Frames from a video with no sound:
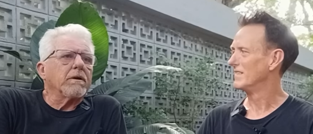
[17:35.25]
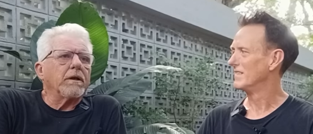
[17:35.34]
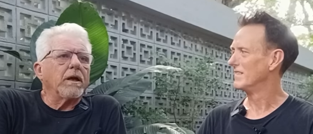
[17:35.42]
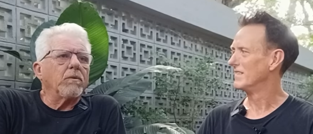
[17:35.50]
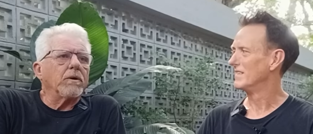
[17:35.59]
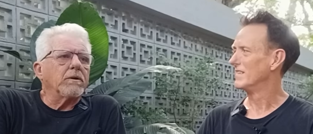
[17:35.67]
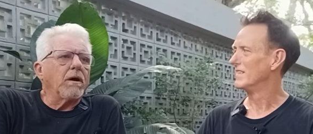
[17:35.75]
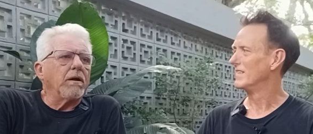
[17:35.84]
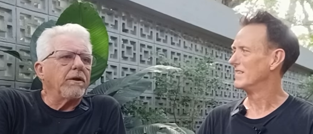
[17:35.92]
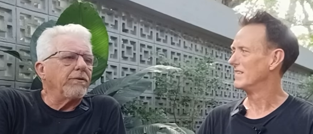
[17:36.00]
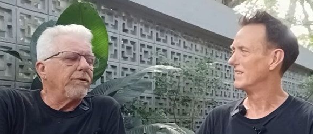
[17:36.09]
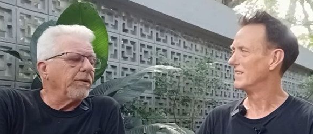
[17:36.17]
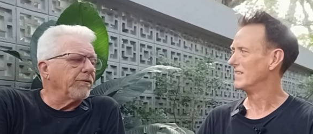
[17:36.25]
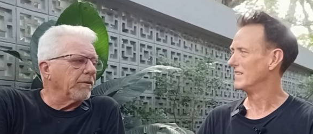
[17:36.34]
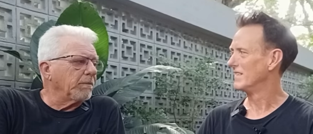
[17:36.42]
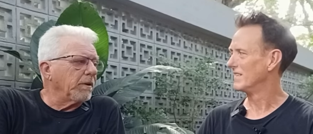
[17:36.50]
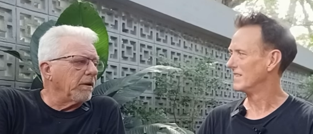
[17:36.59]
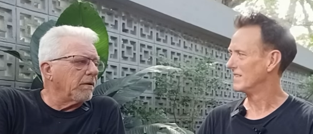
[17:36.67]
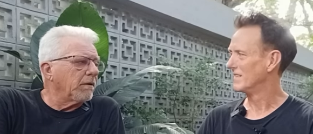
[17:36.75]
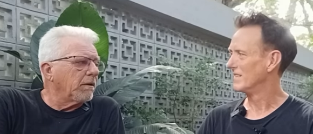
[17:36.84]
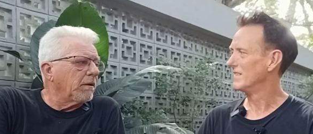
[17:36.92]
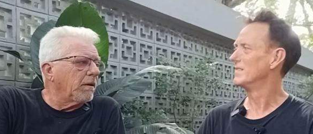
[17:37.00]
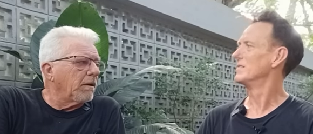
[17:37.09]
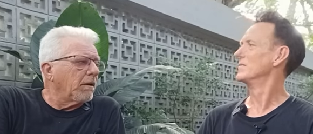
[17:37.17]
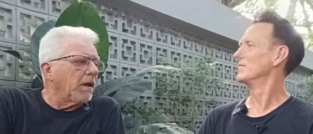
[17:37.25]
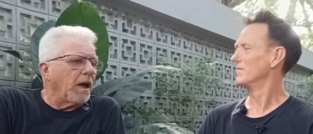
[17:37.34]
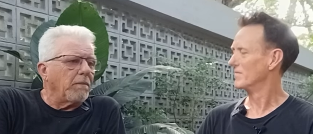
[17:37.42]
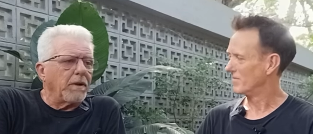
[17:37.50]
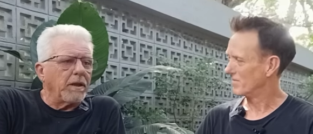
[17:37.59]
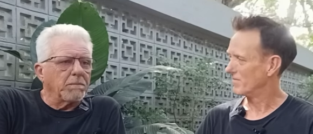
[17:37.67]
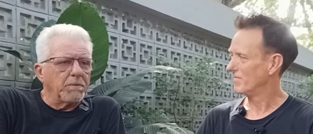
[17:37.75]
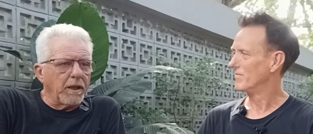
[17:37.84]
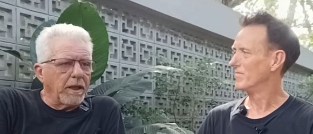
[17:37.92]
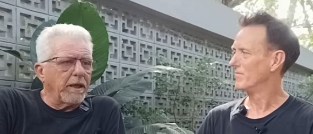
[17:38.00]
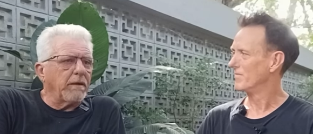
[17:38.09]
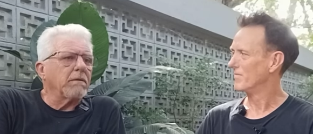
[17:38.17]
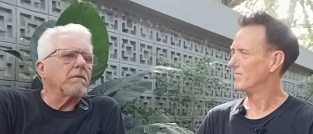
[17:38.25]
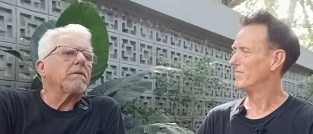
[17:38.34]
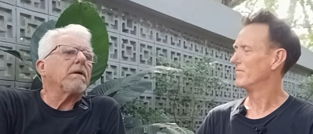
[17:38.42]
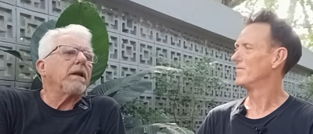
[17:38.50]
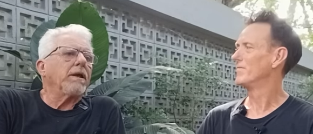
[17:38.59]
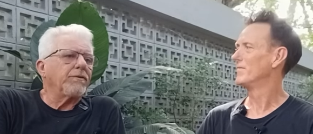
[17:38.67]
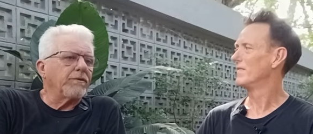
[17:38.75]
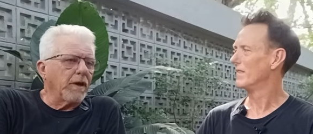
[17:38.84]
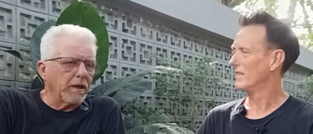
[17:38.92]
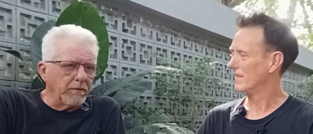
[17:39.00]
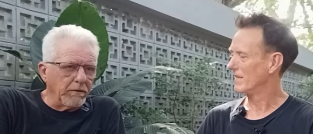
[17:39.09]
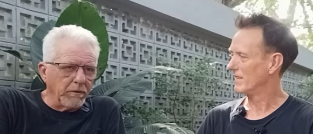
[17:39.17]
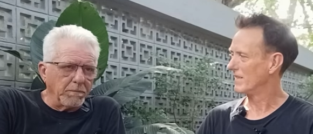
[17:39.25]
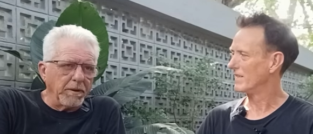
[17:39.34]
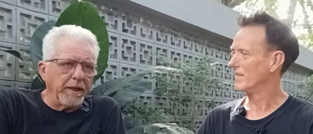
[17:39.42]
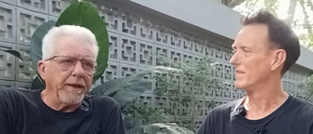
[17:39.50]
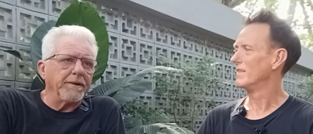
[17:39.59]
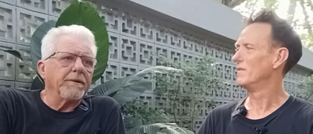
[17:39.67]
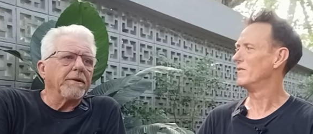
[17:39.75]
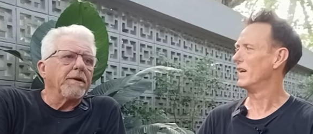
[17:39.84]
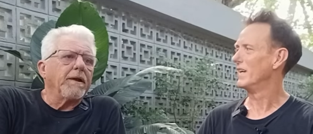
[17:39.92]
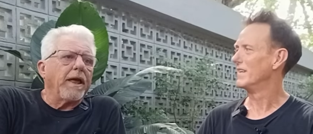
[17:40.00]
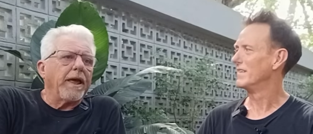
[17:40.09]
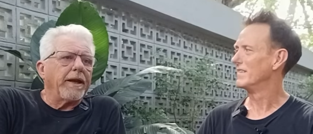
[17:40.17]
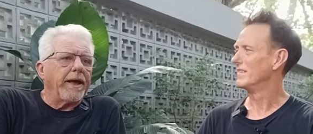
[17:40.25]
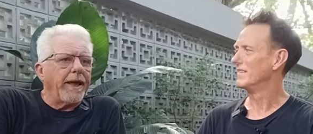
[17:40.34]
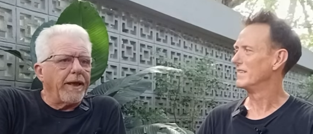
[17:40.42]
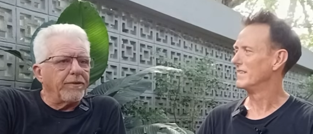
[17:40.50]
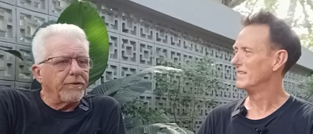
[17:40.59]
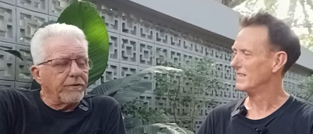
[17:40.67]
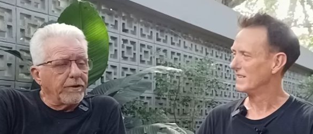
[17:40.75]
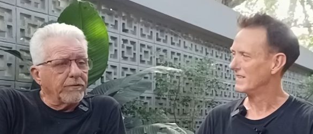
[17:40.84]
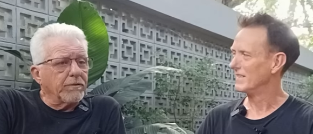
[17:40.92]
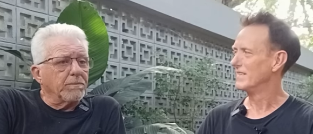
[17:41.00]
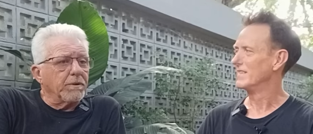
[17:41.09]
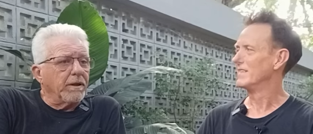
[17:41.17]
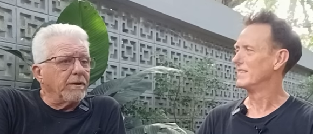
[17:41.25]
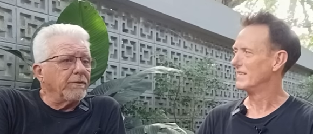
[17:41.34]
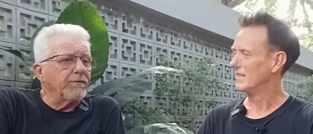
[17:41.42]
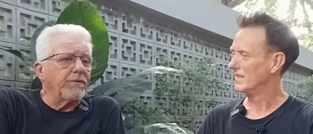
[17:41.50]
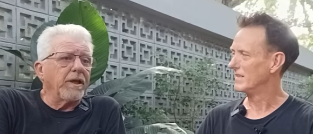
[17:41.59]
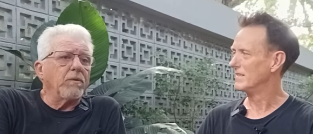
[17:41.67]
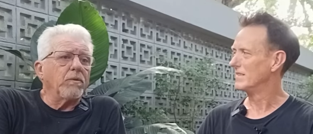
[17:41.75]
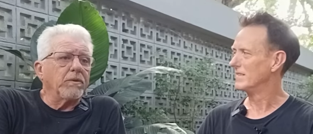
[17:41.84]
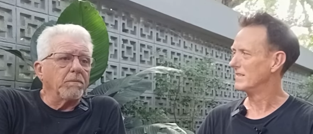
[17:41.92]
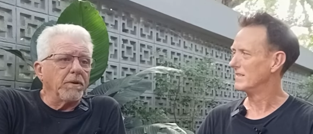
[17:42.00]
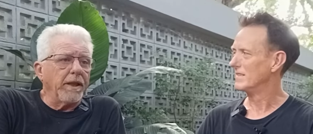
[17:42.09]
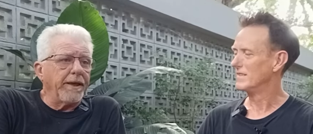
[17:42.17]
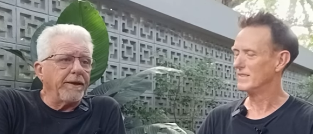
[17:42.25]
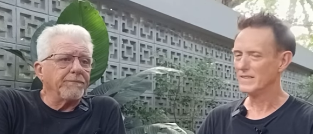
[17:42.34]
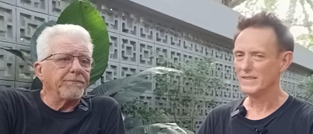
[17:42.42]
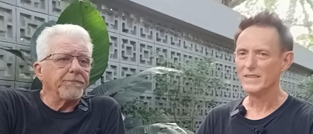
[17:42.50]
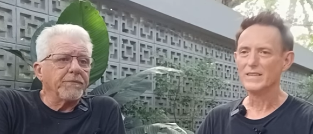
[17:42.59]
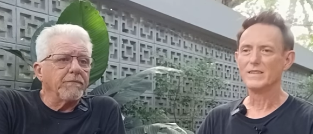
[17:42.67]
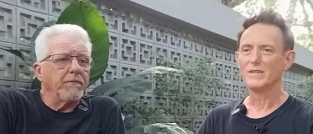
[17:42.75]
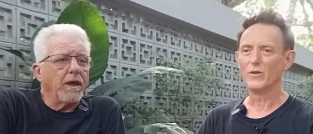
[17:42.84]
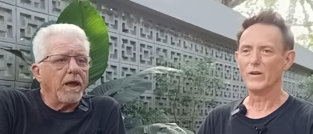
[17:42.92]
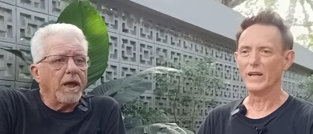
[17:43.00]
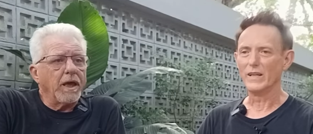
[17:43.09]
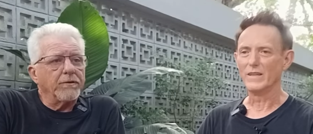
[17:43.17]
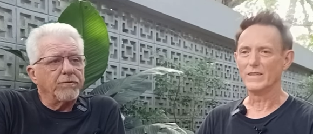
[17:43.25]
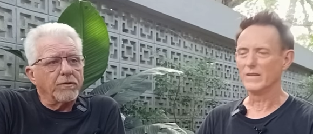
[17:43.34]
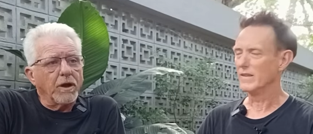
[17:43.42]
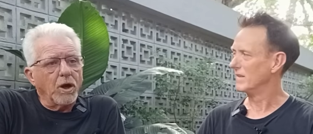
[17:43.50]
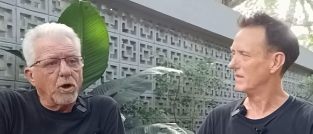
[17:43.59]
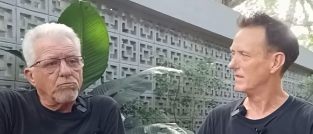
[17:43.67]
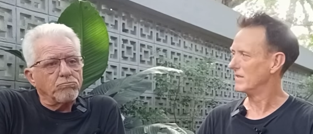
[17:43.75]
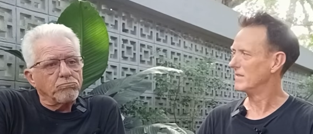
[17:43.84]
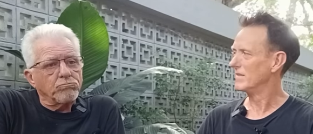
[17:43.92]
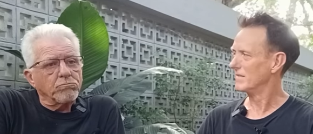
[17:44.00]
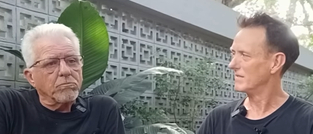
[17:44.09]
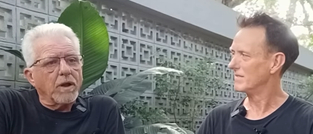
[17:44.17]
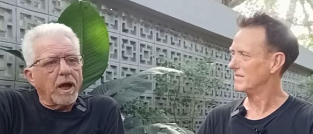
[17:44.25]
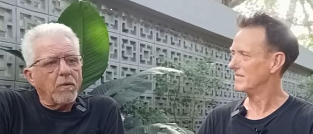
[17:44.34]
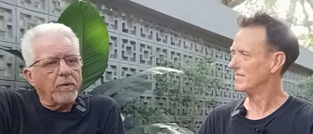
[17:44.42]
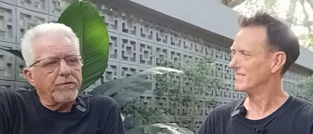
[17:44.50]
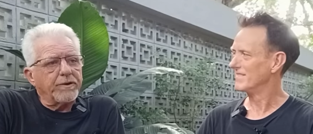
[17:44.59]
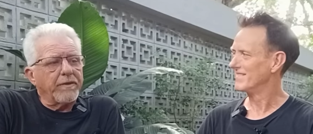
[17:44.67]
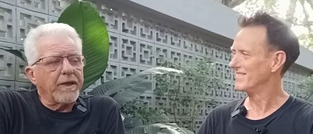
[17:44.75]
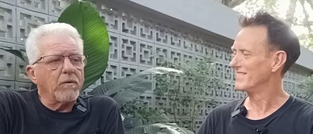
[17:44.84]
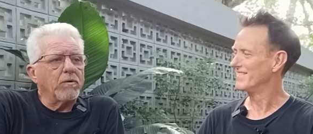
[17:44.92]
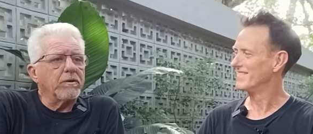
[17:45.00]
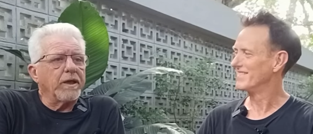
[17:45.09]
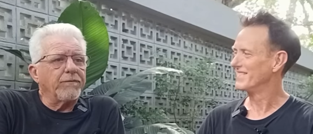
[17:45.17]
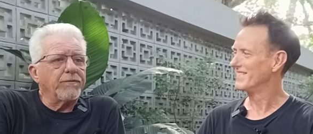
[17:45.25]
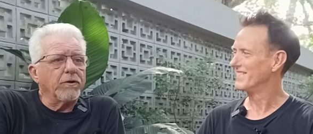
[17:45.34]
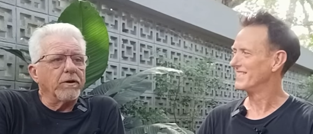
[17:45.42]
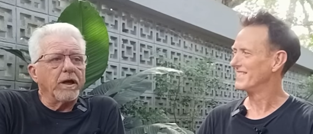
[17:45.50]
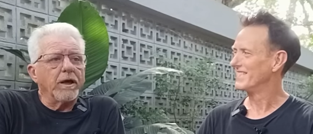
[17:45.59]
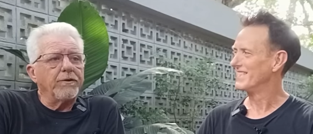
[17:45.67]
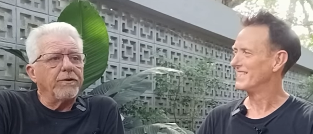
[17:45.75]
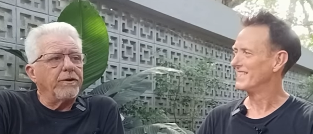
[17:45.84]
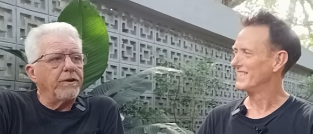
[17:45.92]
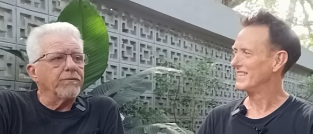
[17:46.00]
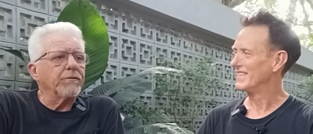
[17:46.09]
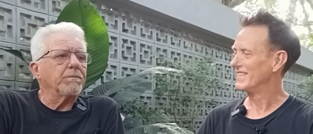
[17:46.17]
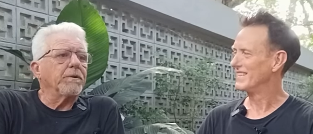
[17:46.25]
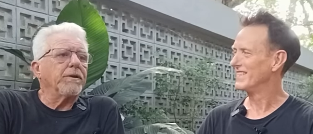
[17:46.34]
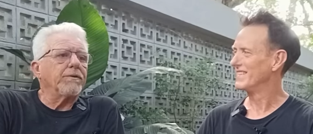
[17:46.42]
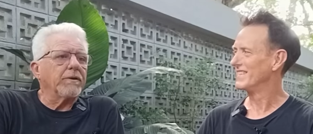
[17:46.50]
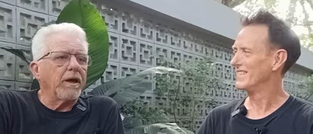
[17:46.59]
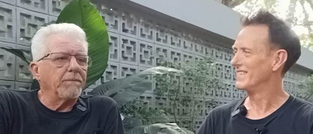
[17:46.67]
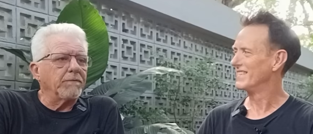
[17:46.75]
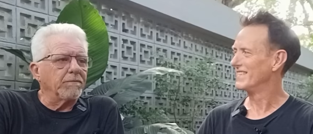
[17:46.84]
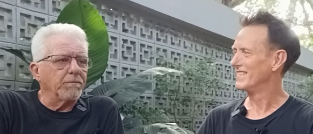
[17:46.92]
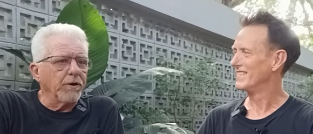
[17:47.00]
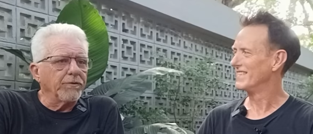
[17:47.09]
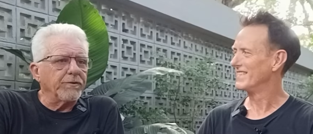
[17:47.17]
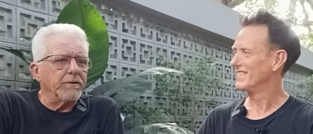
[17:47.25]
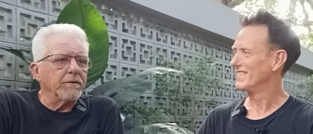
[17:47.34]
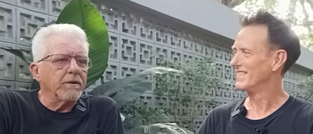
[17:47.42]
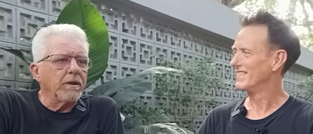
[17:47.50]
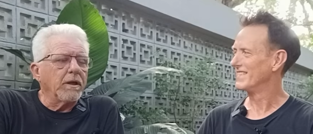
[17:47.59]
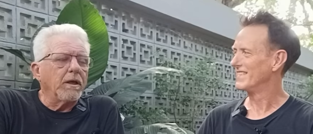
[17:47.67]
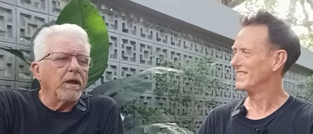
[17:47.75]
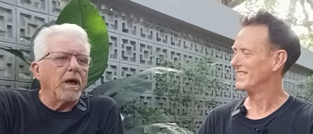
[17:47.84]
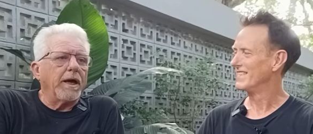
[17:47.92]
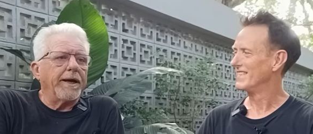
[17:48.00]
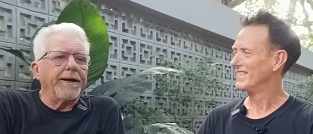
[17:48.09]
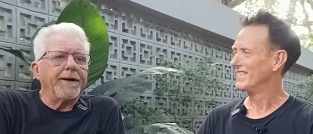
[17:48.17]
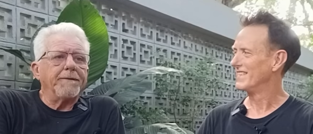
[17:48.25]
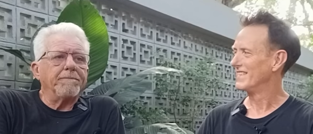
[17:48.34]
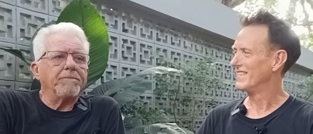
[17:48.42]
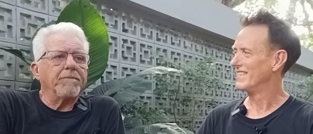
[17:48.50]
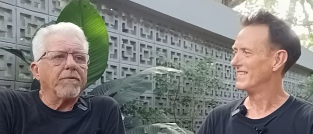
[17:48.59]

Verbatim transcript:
Speaker 1: and I would call it discipline. I made a plan, and I stuck to the plan. Right. And I had the discipline to stay with the plan. Great. And so I would say that was, if you're an undisciplined type of person, um,